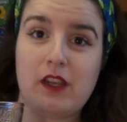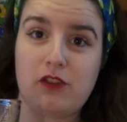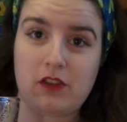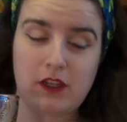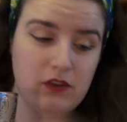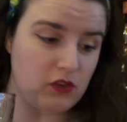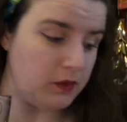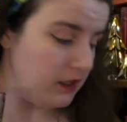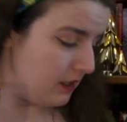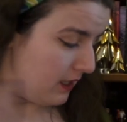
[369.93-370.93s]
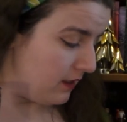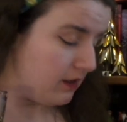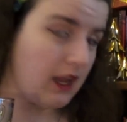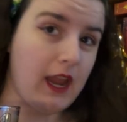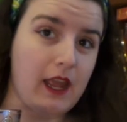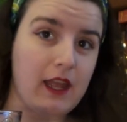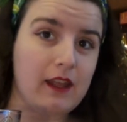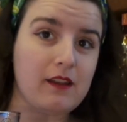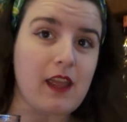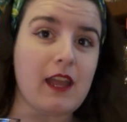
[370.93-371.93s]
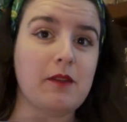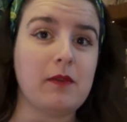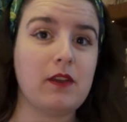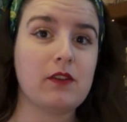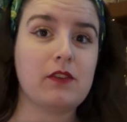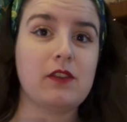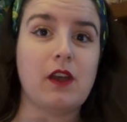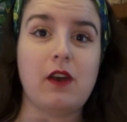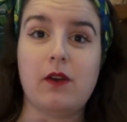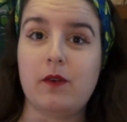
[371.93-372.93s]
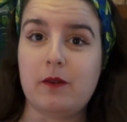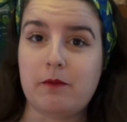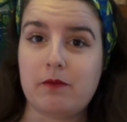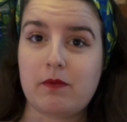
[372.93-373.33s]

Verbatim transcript: I usually sweeten it and add milk, so